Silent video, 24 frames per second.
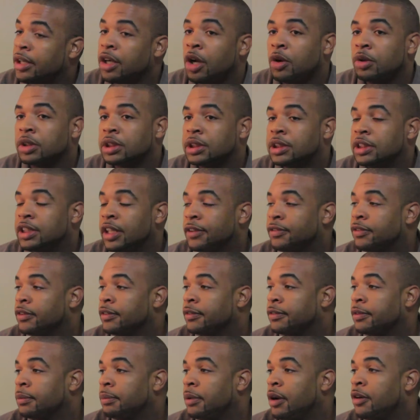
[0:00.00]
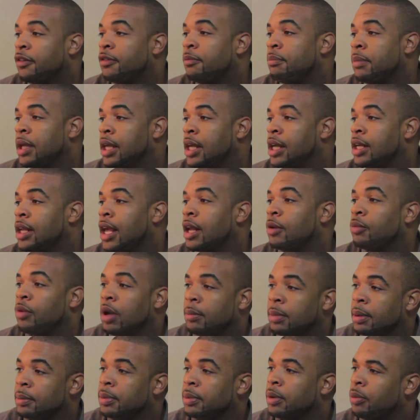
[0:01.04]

I know it's different for both men and women,